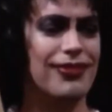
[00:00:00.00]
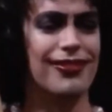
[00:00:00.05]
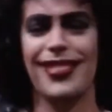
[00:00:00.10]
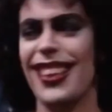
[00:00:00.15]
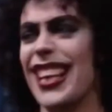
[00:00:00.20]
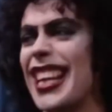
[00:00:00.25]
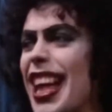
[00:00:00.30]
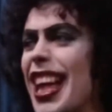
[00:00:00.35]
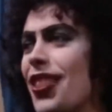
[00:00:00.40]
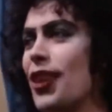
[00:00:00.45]

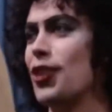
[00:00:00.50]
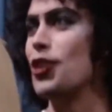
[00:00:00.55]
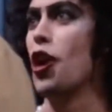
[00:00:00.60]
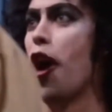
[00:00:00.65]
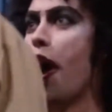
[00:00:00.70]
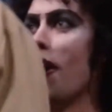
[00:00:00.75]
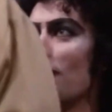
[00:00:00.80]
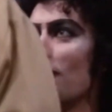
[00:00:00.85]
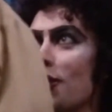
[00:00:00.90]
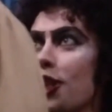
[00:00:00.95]
are a
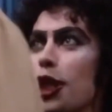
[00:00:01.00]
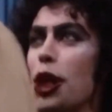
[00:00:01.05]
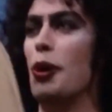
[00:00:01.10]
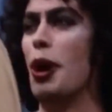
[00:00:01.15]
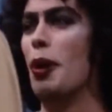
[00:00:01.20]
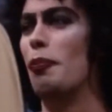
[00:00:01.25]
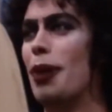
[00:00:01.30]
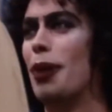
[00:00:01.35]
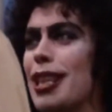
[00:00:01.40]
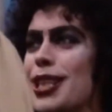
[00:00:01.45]
little
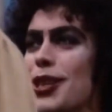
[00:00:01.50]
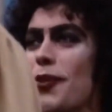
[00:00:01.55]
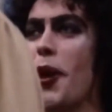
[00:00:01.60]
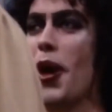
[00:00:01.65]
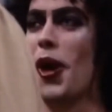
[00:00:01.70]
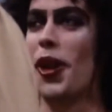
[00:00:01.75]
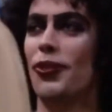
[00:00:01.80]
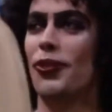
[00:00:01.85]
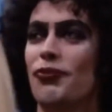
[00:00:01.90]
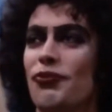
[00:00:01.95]
truer to life